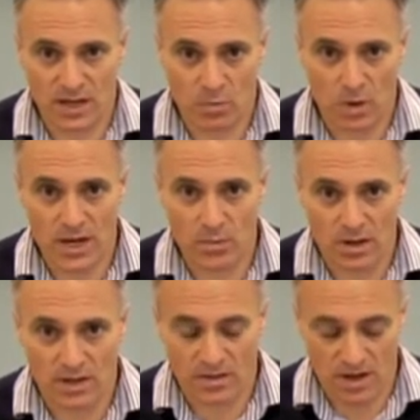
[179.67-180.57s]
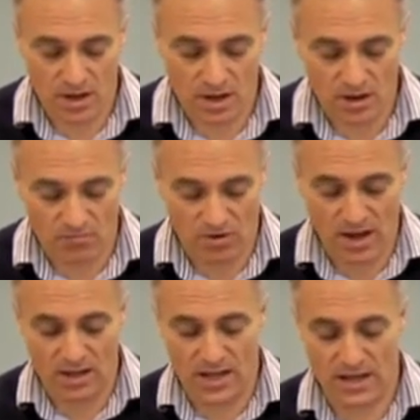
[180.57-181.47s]
get away with a
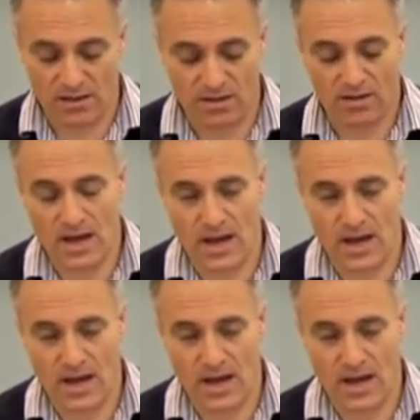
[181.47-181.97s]
rail length,